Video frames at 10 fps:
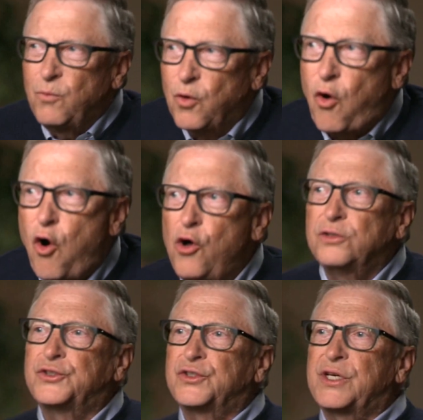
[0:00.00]
We're
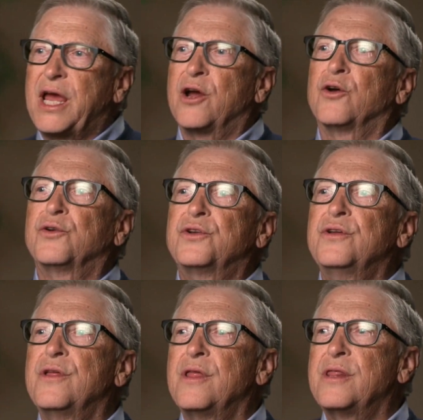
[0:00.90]
all scared
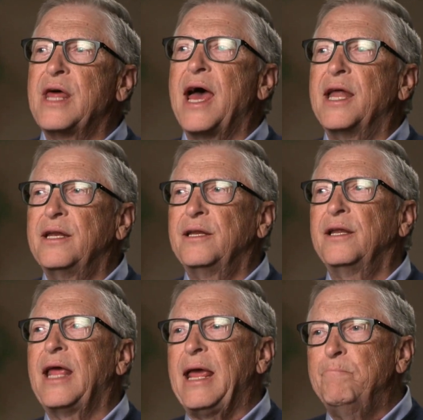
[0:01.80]
that
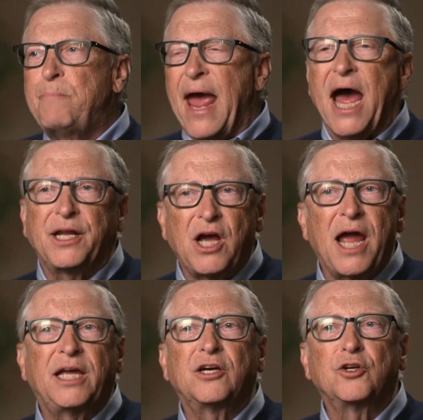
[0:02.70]
a bad
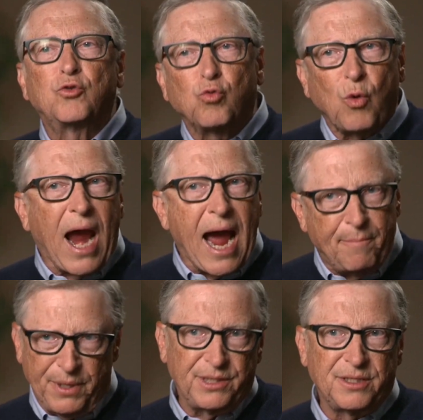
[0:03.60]
guy could
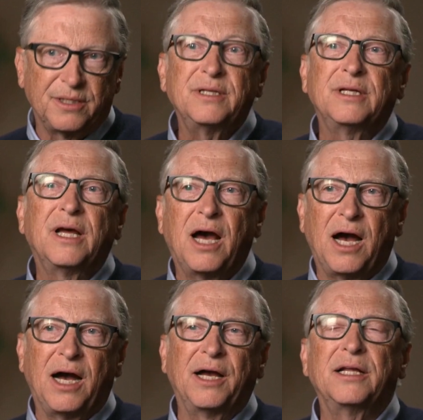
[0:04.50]
grab it.
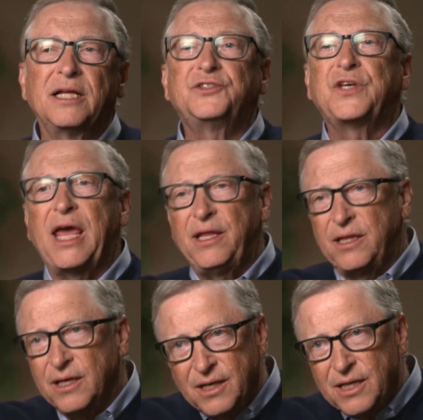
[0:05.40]
Uh, let's
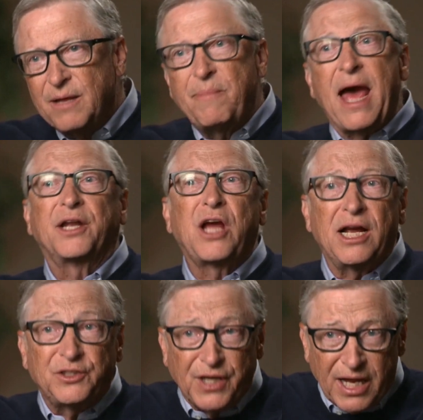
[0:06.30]
say the bad
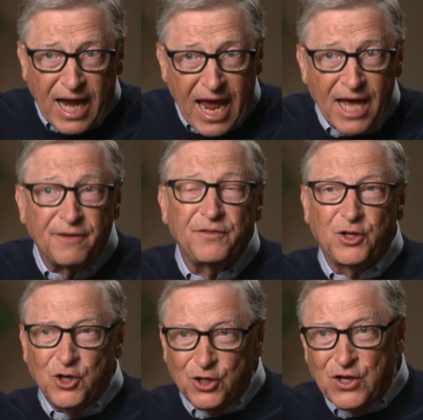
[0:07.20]
guys get ahead of
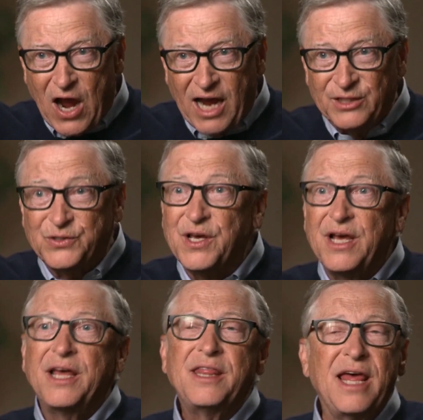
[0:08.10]
the good guys.
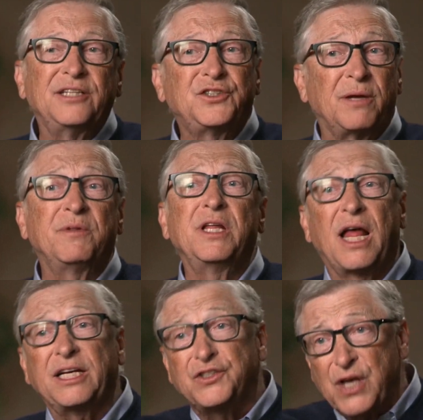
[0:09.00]
Then something
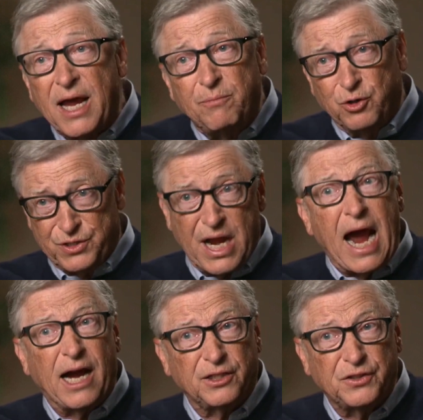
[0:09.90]
like cyber
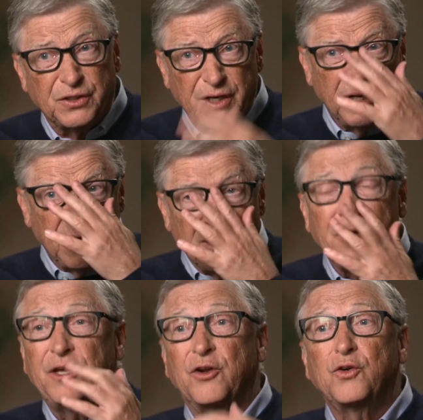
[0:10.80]
attacks,
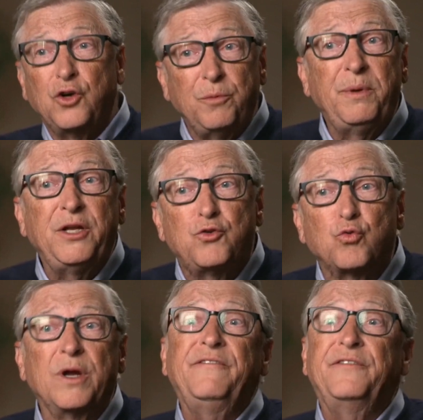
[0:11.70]
you know, could be
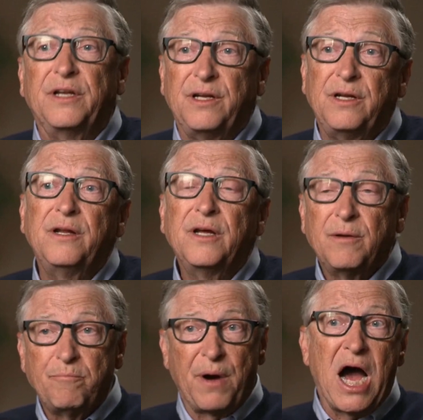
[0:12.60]
driven
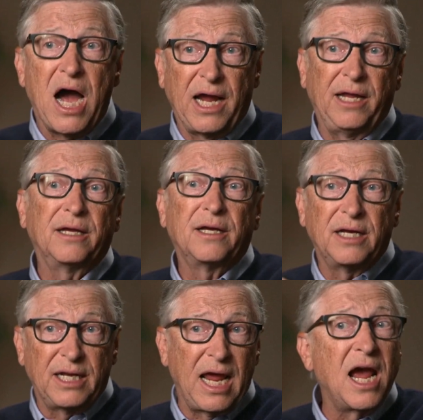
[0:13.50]
by
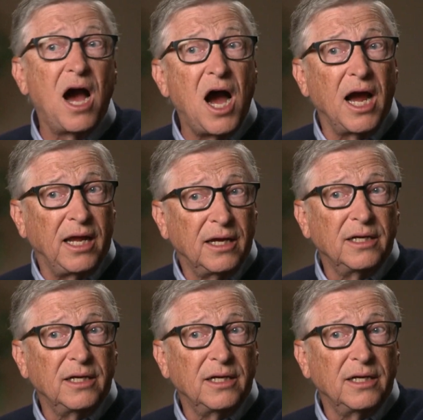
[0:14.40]
an AI